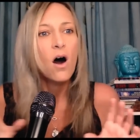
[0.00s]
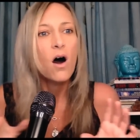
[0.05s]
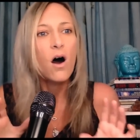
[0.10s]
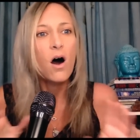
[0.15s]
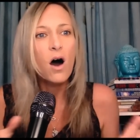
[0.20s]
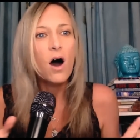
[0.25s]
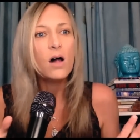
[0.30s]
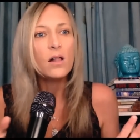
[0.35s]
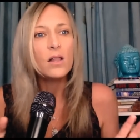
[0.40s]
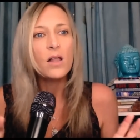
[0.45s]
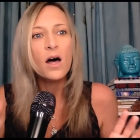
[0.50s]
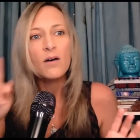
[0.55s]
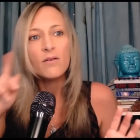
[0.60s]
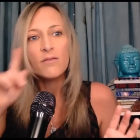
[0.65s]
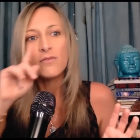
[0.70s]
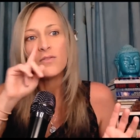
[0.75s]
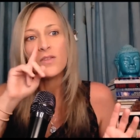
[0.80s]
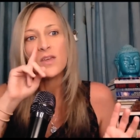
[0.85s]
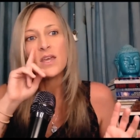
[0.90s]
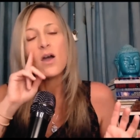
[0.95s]
All
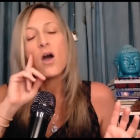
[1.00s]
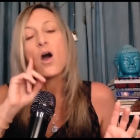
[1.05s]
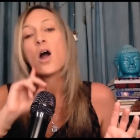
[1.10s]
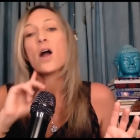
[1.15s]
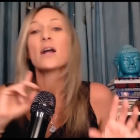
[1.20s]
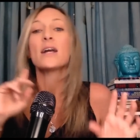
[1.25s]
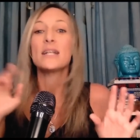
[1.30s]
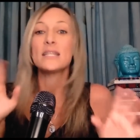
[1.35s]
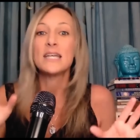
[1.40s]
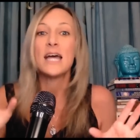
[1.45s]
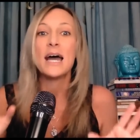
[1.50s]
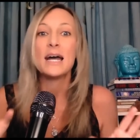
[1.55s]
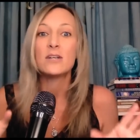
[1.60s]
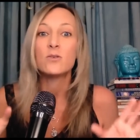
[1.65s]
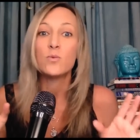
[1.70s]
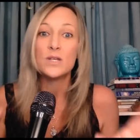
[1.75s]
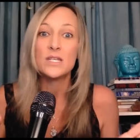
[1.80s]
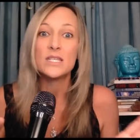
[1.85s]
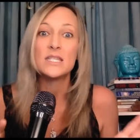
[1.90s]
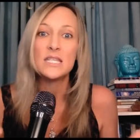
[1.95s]
of the
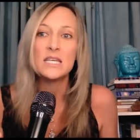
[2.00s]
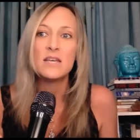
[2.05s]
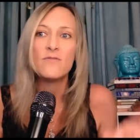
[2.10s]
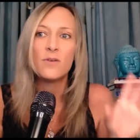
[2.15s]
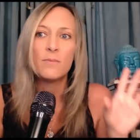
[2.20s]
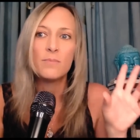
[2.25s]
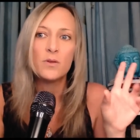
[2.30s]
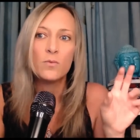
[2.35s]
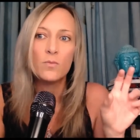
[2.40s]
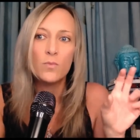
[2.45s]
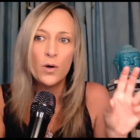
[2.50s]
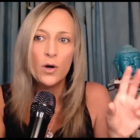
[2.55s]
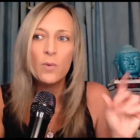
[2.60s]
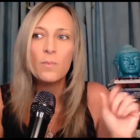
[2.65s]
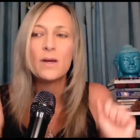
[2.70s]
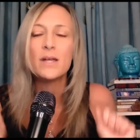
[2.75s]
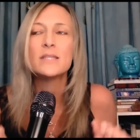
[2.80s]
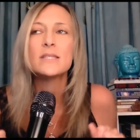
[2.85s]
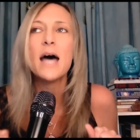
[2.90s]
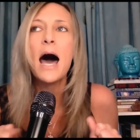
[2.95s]
architect we see from the
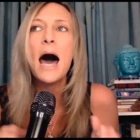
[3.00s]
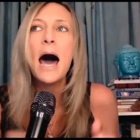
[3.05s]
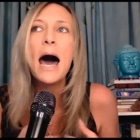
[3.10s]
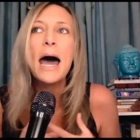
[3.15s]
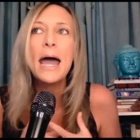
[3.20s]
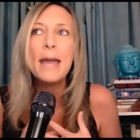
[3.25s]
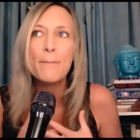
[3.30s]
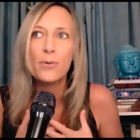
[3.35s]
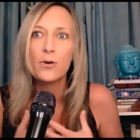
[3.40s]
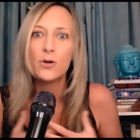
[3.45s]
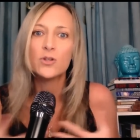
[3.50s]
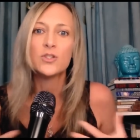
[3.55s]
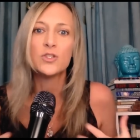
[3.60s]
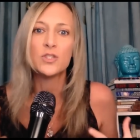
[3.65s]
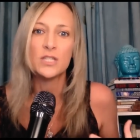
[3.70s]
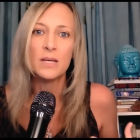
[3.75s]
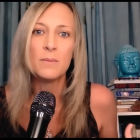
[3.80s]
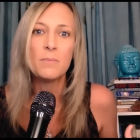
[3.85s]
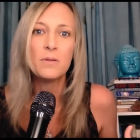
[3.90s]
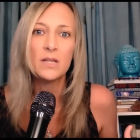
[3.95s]
Romans, I
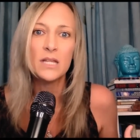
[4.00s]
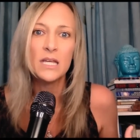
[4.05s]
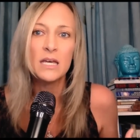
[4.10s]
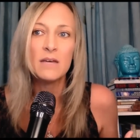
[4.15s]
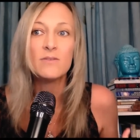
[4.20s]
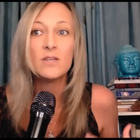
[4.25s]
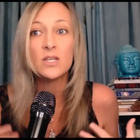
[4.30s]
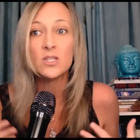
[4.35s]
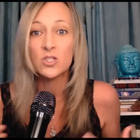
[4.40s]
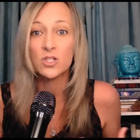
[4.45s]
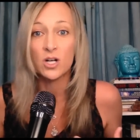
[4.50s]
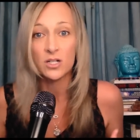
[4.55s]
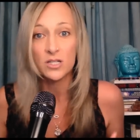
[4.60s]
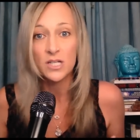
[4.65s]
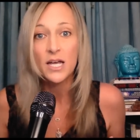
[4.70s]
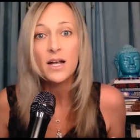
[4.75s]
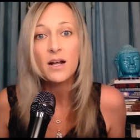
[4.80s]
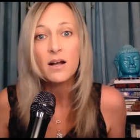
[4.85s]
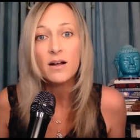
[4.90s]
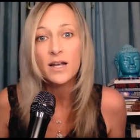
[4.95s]
personally believed is
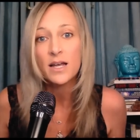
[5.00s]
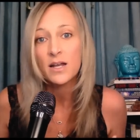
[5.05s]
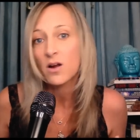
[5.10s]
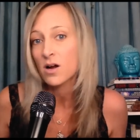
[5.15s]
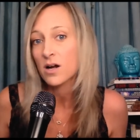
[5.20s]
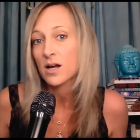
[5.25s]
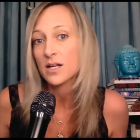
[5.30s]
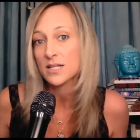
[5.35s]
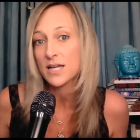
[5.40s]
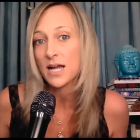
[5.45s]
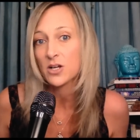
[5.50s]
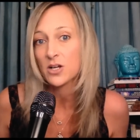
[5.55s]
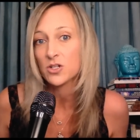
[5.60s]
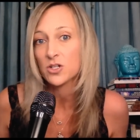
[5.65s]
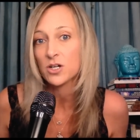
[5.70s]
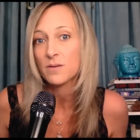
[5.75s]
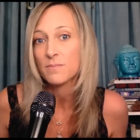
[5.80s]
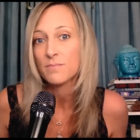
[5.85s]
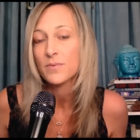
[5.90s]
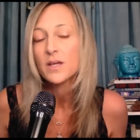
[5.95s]
Tartarian
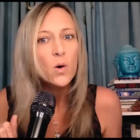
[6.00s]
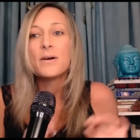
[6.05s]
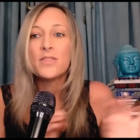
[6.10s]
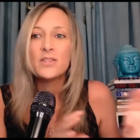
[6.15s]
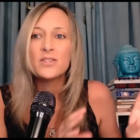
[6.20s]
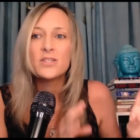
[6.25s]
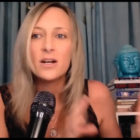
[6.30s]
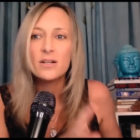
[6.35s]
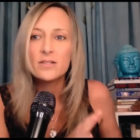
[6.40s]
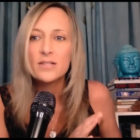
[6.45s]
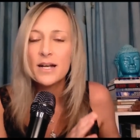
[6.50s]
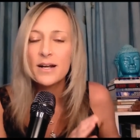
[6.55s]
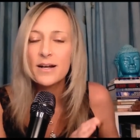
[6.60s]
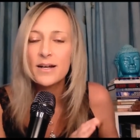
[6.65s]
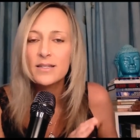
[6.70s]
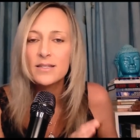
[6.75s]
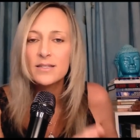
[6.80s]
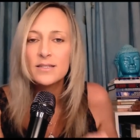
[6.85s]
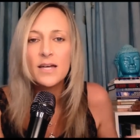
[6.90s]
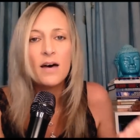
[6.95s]
architecture. But the
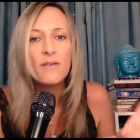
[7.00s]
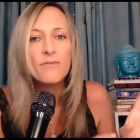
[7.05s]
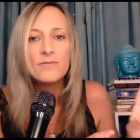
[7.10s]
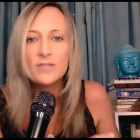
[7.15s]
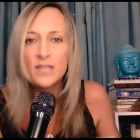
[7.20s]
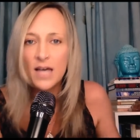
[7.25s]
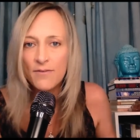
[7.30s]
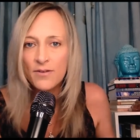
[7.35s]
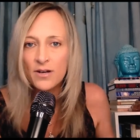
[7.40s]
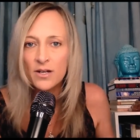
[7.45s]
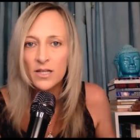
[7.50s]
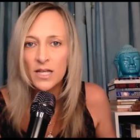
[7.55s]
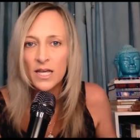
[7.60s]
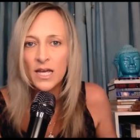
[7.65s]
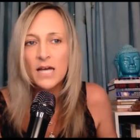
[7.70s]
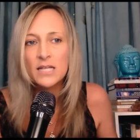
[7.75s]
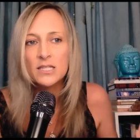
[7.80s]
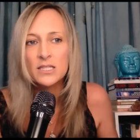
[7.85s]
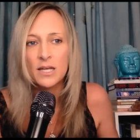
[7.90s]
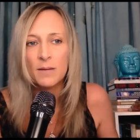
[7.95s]
Tartarian stuff,
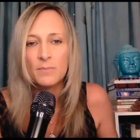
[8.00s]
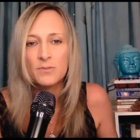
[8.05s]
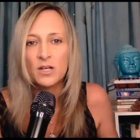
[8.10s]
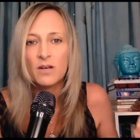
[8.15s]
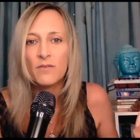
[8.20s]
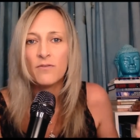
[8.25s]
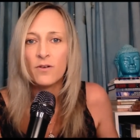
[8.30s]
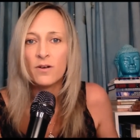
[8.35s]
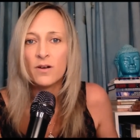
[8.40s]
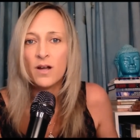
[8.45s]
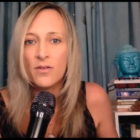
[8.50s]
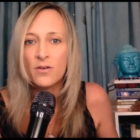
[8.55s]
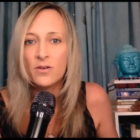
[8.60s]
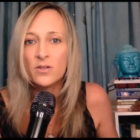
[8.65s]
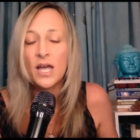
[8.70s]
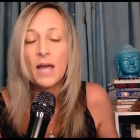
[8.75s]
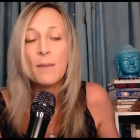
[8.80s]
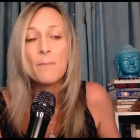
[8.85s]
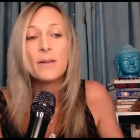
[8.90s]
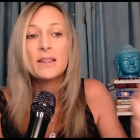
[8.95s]
definitely a subject for another
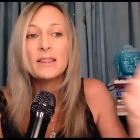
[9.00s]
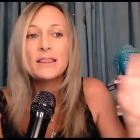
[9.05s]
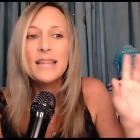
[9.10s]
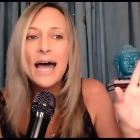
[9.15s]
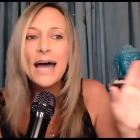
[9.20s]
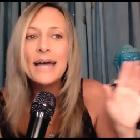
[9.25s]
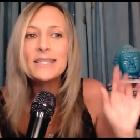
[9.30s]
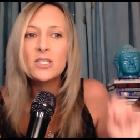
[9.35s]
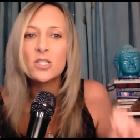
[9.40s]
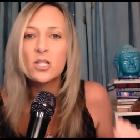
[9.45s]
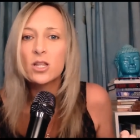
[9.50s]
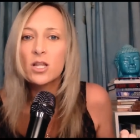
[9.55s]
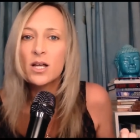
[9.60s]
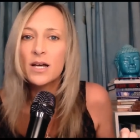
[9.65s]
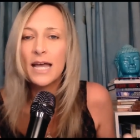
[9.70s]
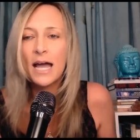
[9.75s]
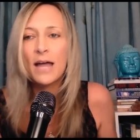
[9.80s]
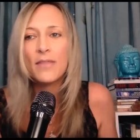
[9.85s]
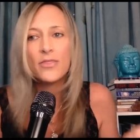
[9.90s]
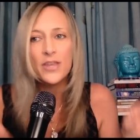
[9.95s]
day. But let's
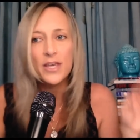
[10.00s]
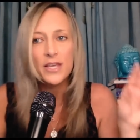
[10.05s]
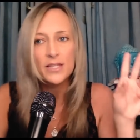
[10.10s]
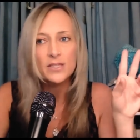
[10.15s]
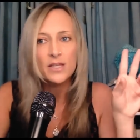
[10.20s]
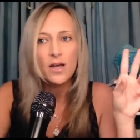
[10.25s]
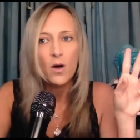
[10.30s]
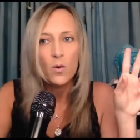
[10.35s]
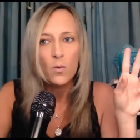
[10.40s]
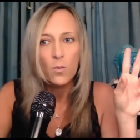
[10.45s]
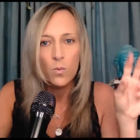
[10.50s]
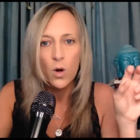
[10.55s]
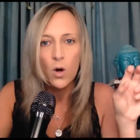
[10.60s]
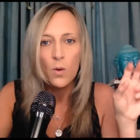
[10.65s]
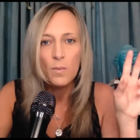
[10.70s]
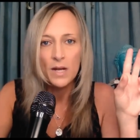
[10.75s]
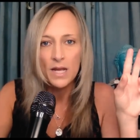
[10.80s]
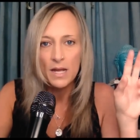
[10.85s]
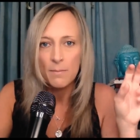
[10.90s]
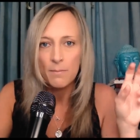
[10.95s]
look at these
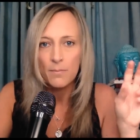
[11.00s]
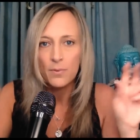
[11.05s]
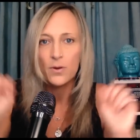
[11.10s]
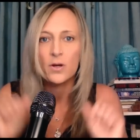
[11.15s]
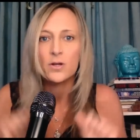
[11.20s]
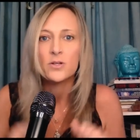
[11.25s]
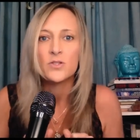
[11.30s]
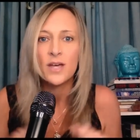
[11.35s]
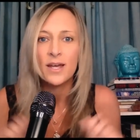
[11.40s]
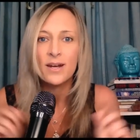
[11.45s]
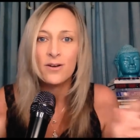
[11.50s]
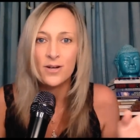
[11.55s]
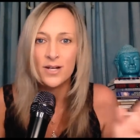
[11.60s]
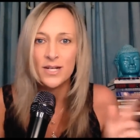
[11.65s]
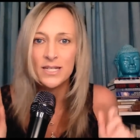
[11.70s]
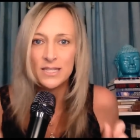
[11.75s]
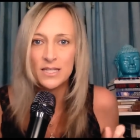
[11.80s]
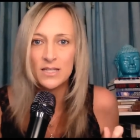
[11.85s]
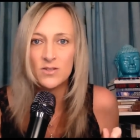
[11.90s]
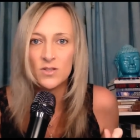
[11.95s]
Roman emperors that are
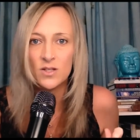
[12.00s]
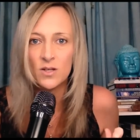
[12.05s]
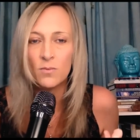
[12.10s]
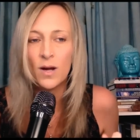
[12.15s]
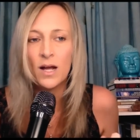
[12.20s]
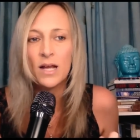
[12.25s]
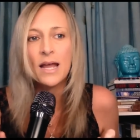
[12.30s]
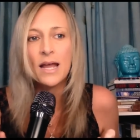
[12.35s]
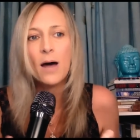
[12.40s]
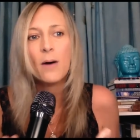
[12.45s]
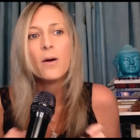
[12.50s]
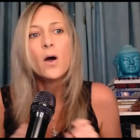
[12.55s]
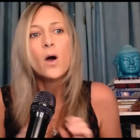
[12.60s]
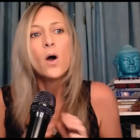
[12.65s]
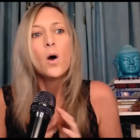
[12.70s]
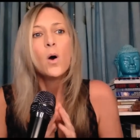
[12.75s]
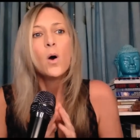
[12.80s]
existing right now.